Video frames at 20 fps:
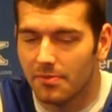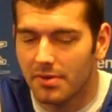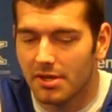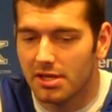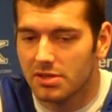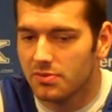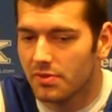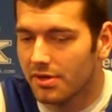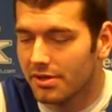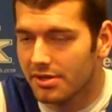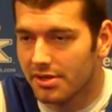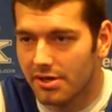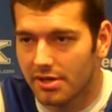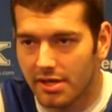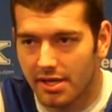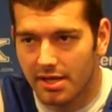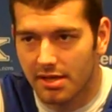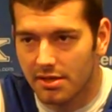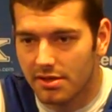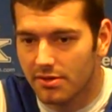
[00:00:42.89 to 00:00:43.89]
because we were
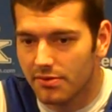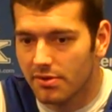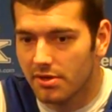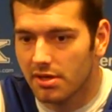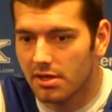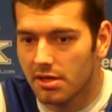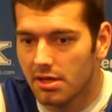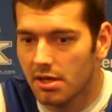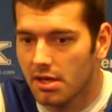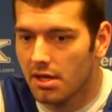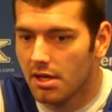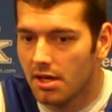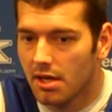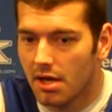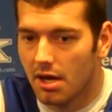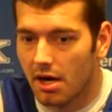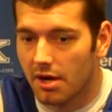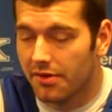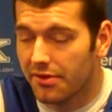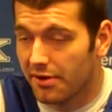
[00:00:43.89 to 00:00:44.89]
38-3,
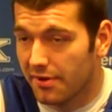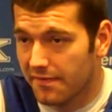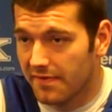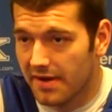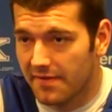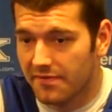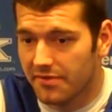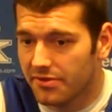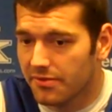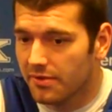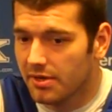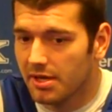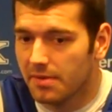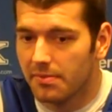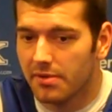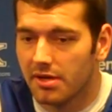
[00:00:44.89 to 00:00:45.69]
or 35-3.